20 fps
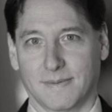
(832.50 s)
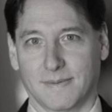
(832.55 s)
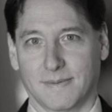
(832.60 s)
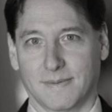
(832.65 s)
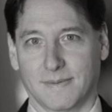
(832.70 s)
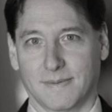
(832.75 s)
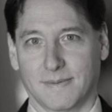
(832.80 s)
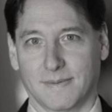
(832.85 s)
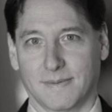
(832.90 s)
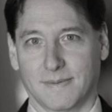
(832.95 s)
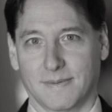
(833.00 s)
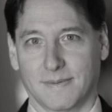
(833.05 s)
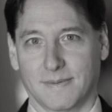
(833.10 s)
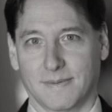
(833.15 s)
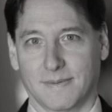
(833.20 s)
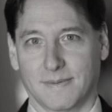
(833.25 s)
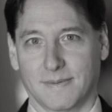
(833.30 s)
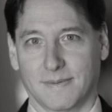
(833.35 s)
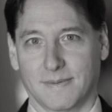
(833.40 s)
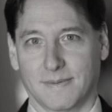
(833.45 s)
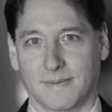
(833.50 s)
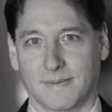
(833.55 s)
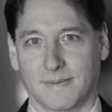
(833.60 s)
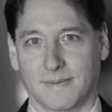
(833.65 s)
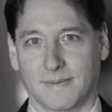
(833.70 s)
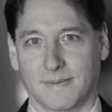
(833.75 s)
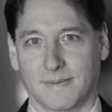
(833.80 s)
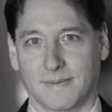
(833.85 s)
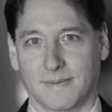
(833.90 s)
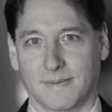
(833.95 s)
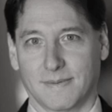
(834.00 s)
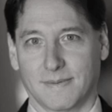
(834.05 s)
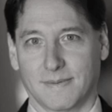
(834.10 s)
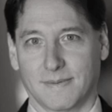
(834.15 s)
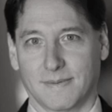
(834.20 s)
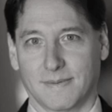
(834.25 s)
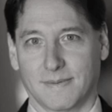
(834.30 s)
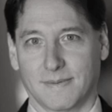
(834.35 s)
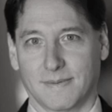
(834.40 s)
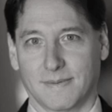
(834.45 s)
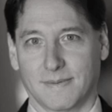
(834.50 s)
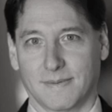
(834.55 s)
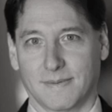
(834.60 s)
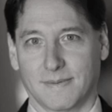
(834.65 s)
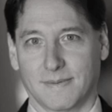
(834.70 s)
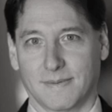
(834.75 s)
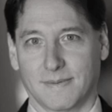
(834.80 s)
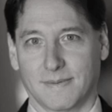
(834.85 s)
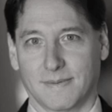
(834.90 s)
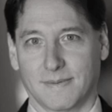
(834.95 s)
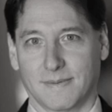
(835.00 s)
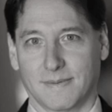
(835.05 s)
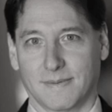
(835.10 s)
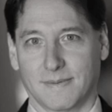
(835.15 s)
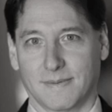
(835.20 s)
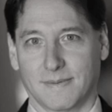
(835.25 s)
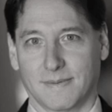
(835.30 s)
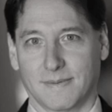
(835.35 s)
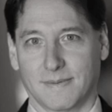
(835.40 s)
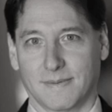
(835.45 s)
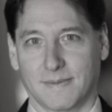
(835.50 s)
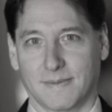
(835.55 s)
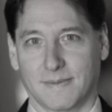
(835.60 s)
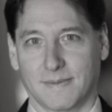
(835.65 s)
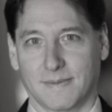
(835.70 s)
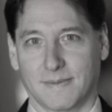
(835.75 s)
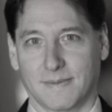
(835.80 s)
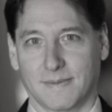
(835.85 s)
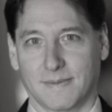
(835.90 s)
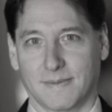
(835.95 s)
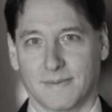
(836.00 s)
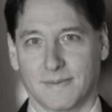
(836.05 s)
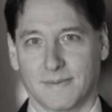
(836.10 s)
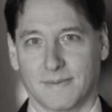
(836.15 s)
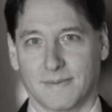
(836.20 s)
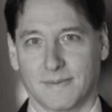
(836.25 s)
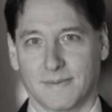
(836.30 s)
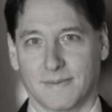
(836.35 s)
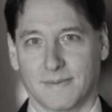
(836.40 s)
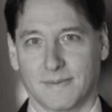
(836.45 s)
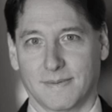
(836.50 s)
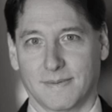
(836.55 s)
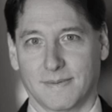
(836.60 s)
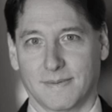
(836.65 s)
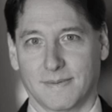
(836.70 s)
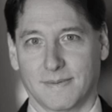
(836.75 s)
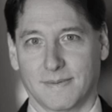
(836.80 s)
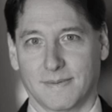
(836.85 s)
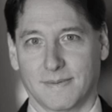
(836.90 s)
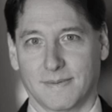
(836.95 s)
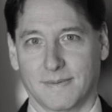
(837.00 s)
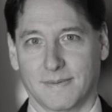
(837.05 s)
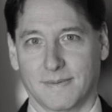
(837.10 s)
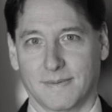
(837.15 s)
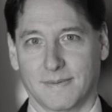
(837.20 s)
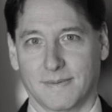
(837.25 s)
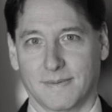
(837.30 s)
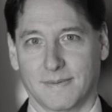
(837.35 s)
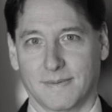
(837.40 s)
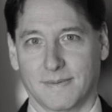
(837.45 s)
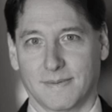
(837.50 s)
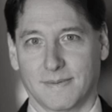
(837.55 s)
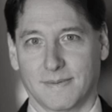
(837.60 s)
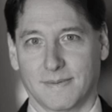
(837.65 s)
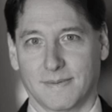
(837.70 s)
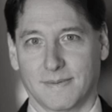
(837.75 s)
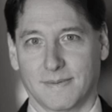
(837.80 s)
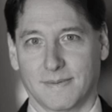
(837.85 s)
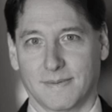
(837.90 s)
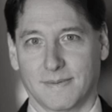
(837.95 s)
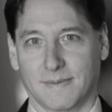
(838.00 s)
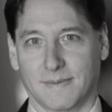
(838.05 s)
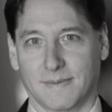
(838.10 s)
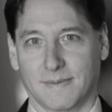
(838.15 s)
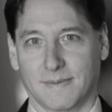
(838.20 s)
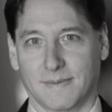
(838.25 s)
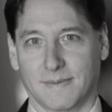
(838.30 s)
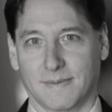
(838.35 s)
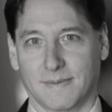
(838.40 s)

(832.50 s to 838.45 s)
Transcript: [no speech]